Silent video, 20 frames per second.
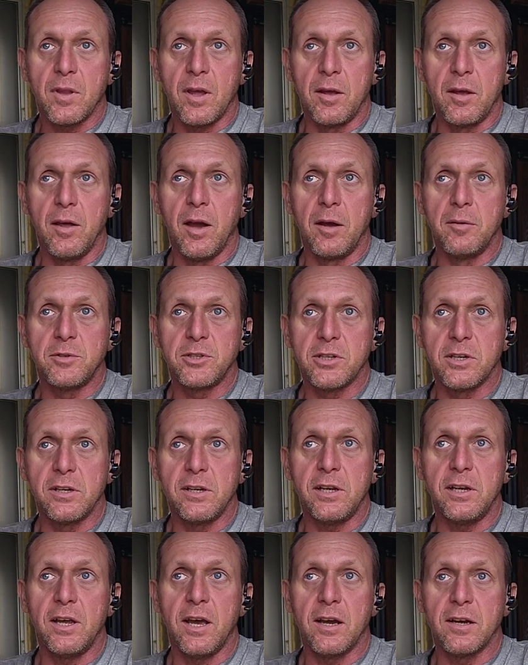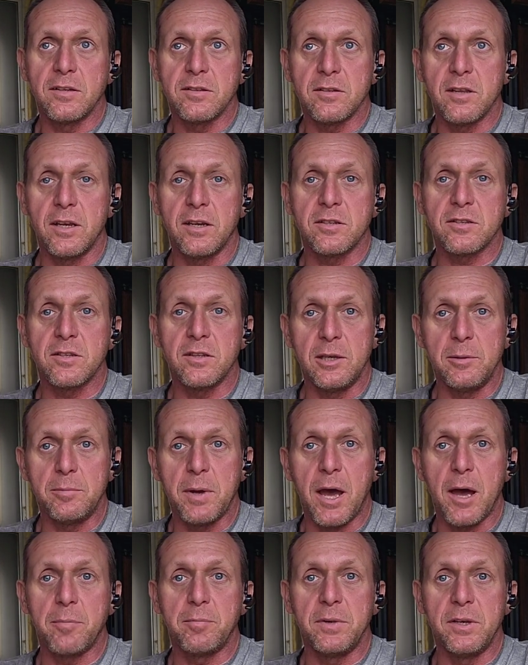I'm sure he has like sleep
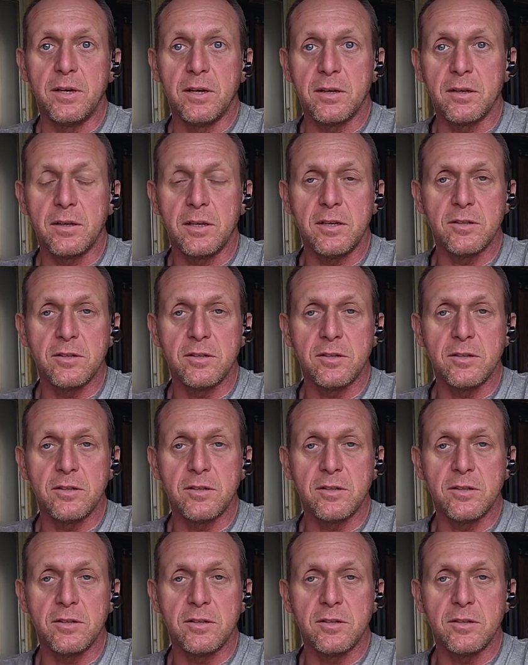apnea.